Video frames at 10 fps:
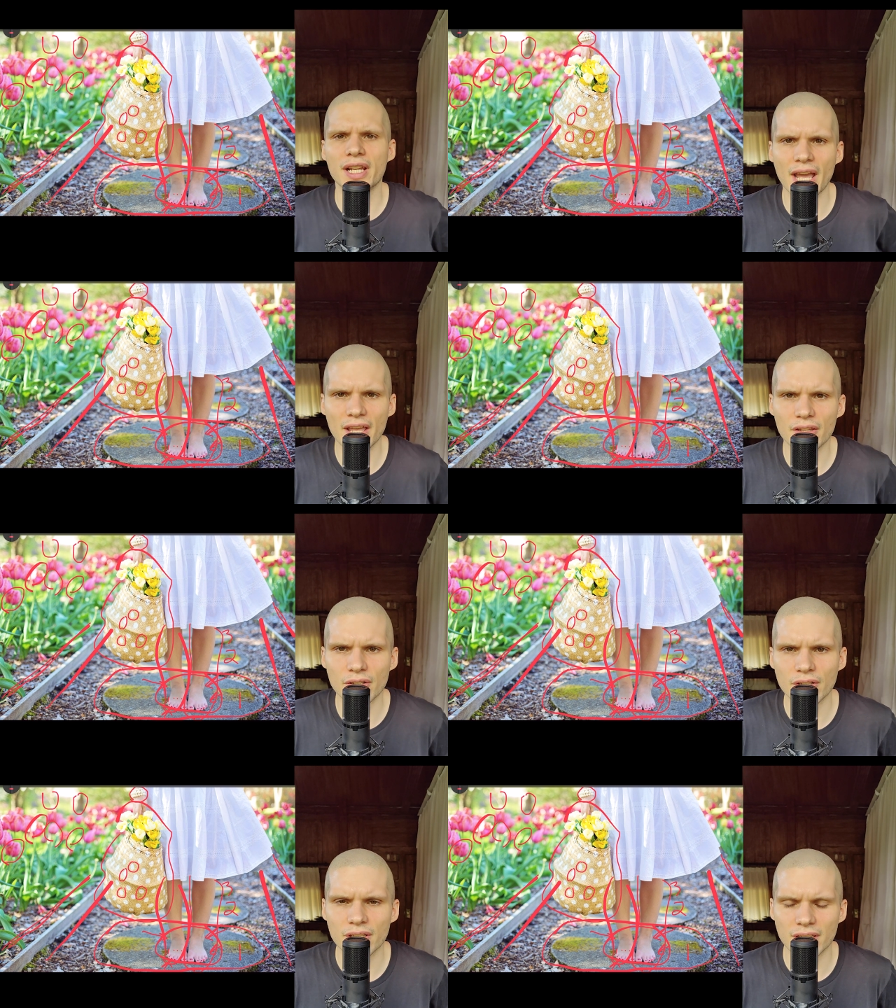
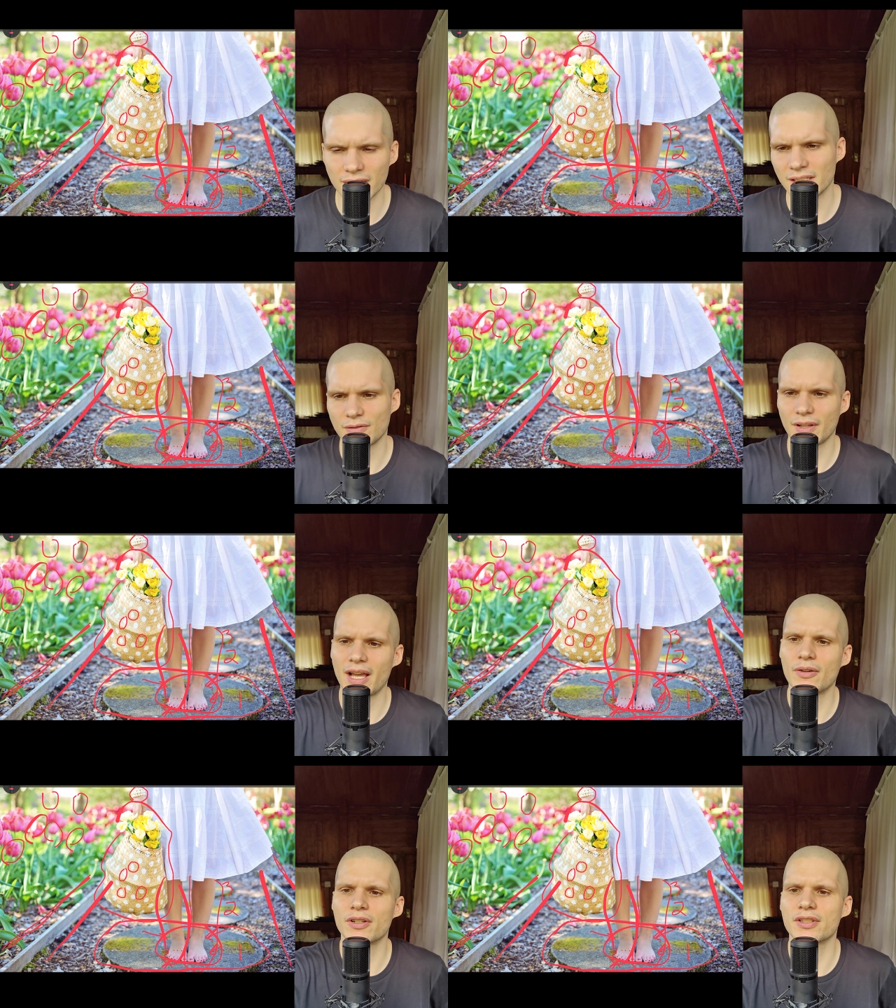gather these
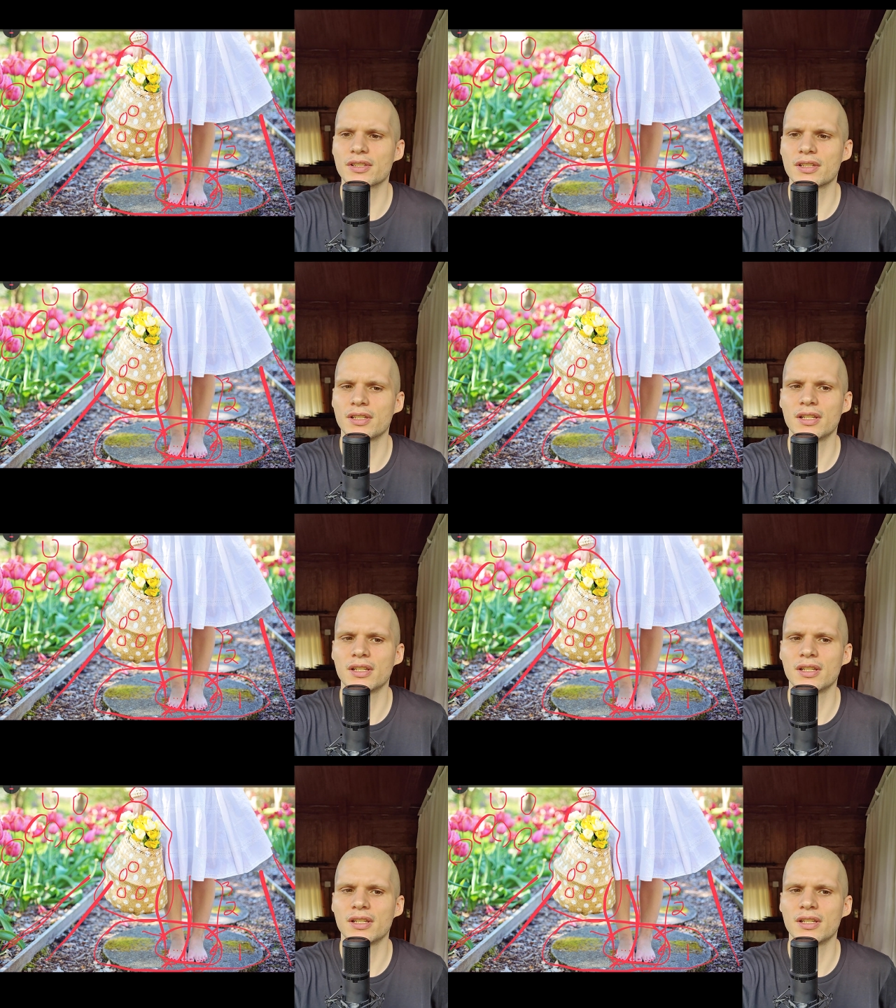flowers.